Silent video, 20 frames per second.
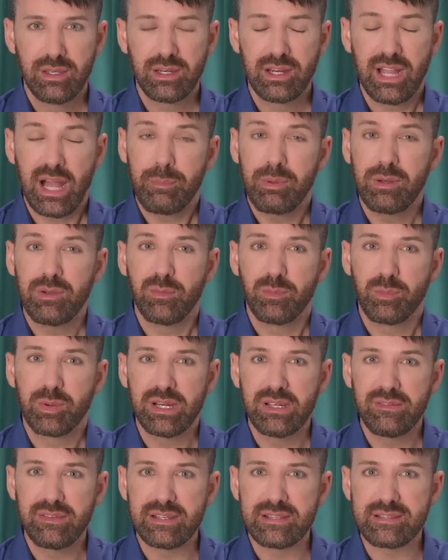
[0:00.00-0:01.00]
A couple of
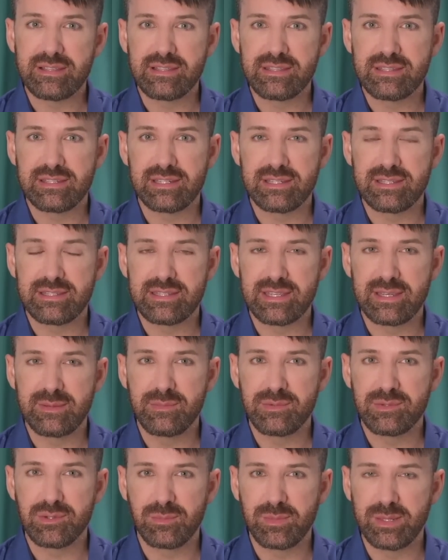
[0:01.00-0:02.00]
previous incidents seem
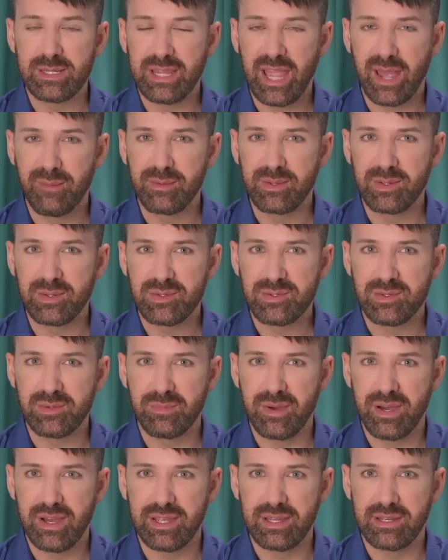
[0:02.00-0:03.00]
to be coming to
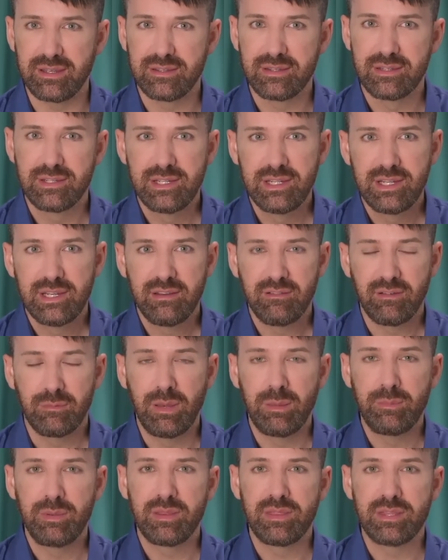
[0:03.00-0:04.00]
mind.
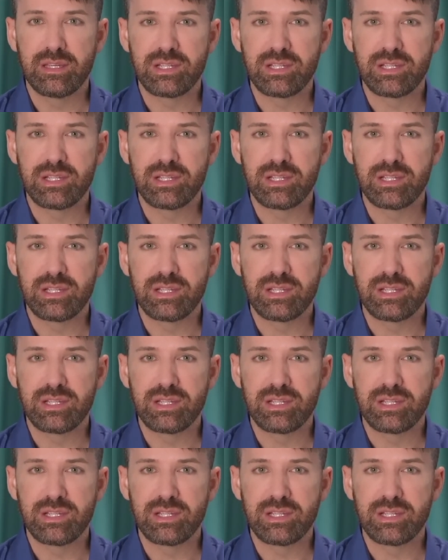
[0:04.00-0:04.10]
Remember the